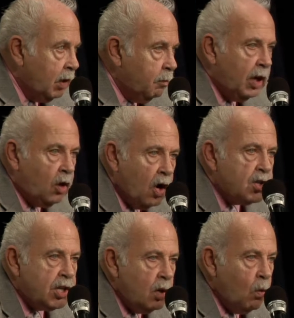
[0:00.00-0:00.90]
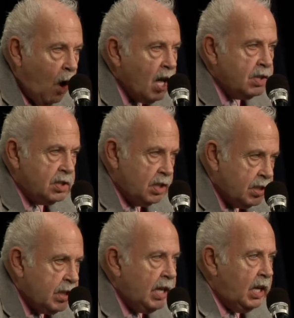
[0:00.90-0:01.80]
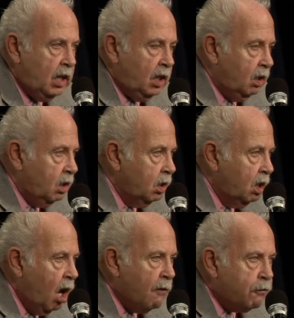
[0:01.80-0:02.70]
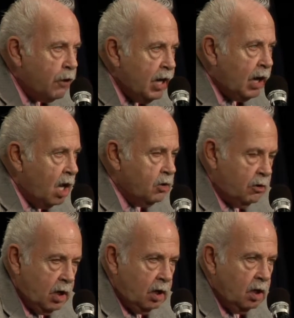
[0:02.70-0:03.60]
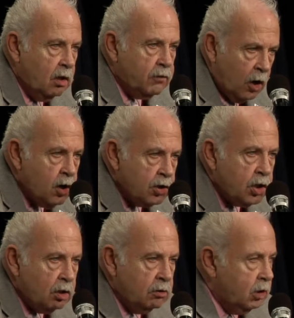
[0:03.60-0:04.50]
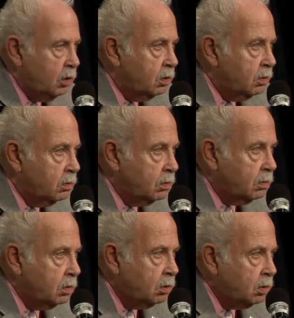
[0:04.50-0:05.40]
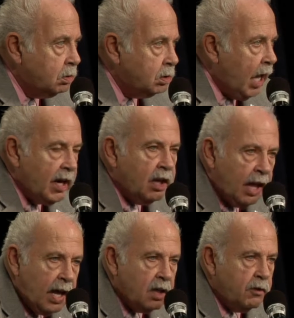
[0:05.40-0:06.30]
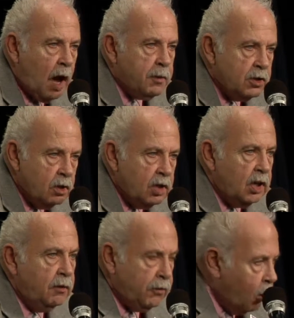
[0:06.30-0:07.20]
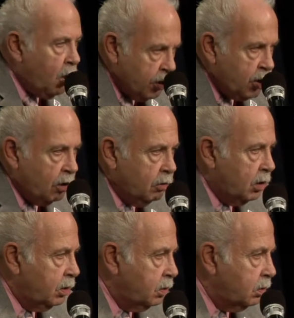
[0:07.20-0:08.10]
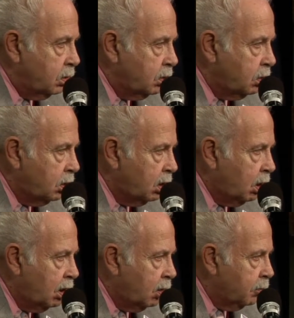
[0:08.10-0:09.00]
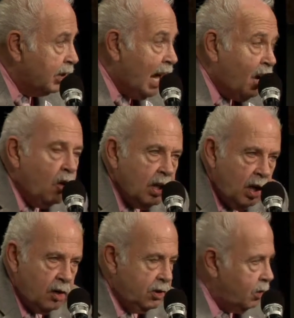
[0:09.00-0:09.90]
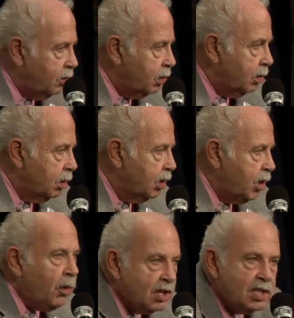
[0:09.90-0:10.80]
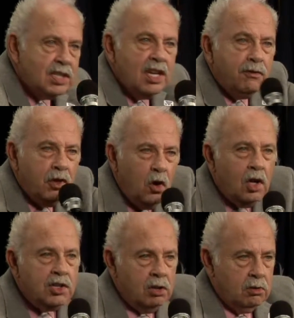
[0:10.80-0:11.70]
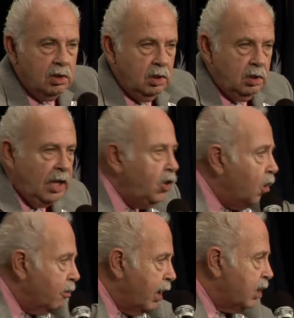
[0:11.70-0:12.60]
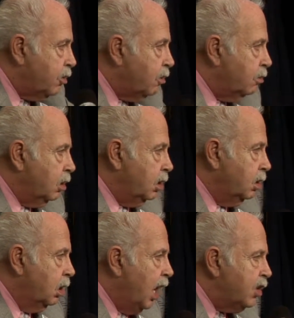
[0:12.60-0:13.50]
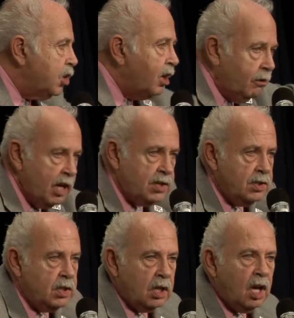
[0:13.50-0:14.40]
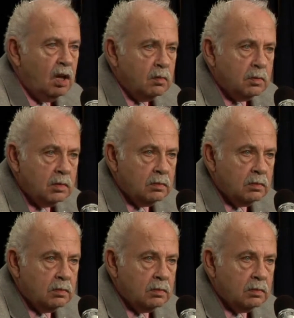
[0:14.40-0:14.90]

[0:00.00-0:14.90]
Because she wants to see a free country for her children and a land of opportunity for her children. But not only her children, she wants to see it for your children and your grandchildren and generations to come.